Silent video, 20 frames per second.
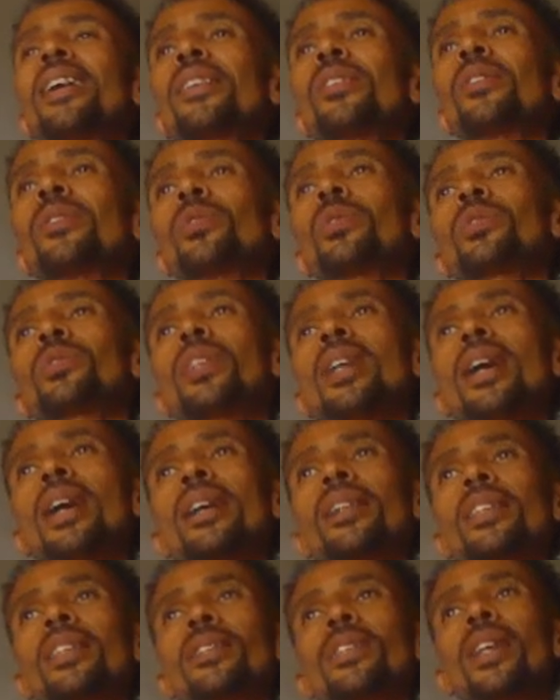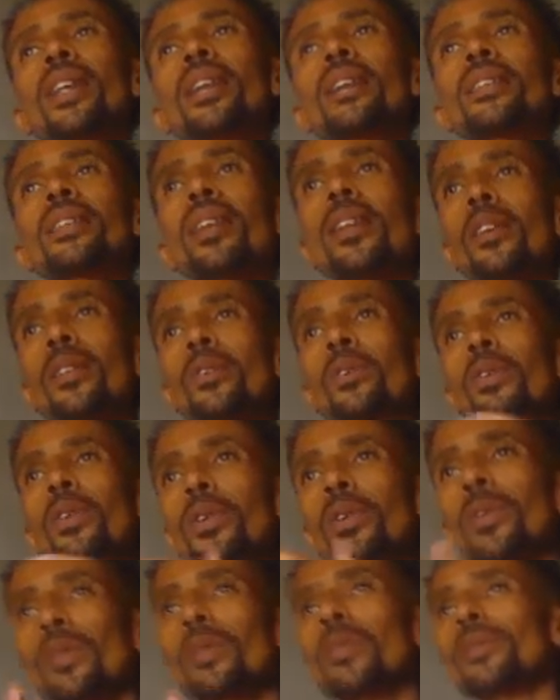used artificial intelligence
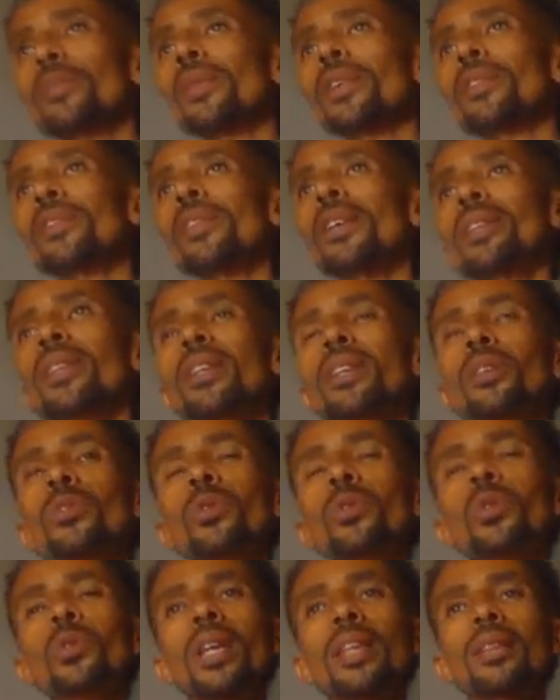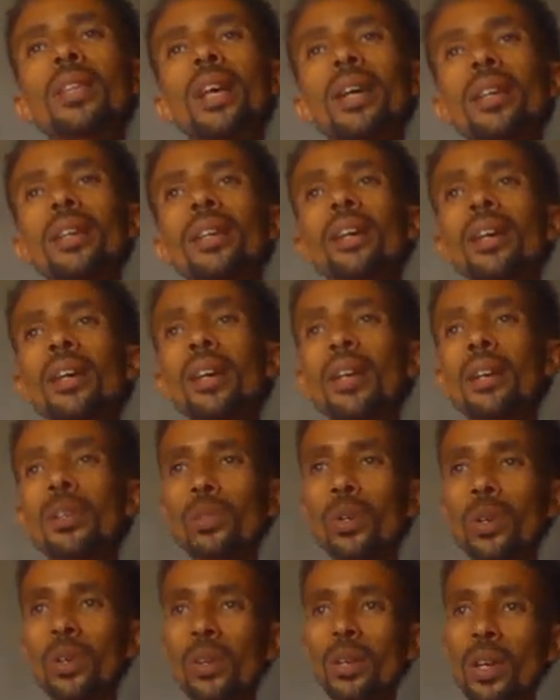for preventing those attacks.
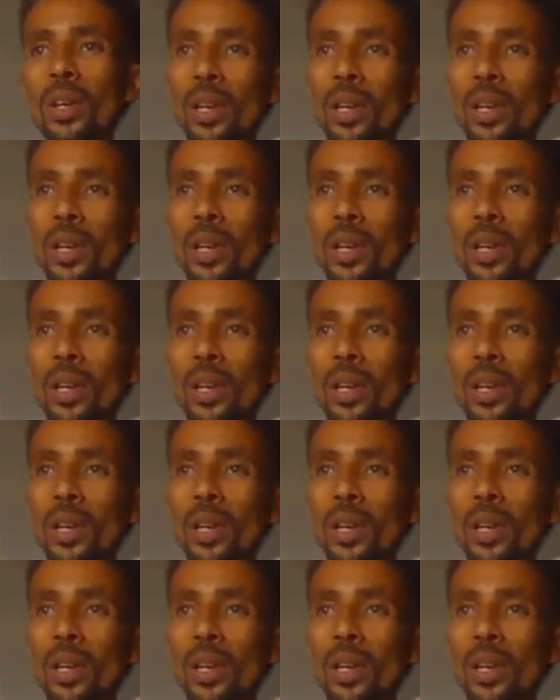So